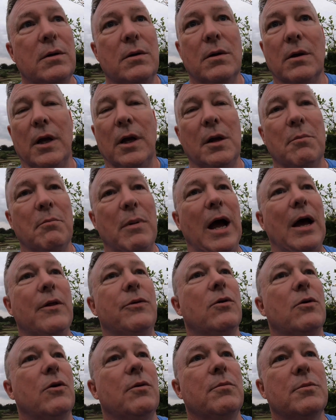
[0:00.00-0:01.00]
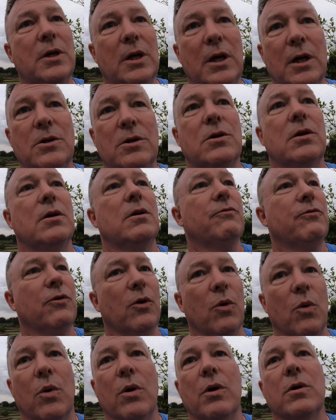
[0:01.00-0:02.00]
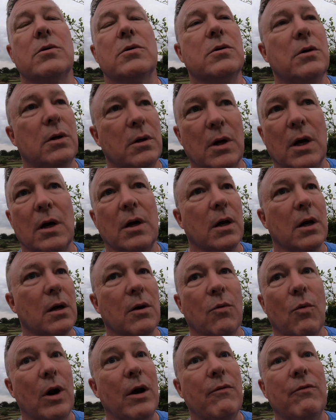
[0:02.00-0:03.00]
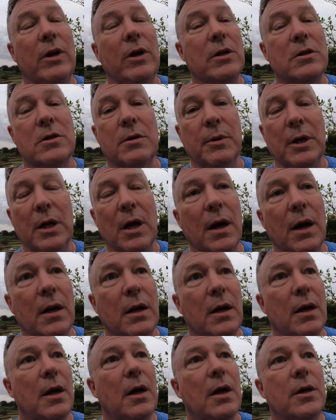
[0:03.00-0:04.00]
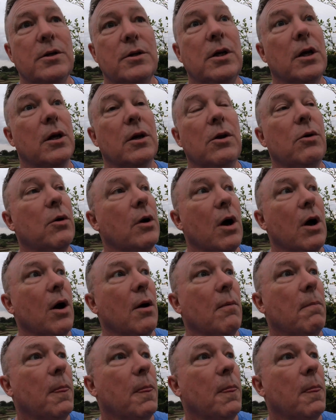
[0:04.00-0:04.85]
cleaning bathrooms, kitchen, floors, whatever needs to be done. She can do it all.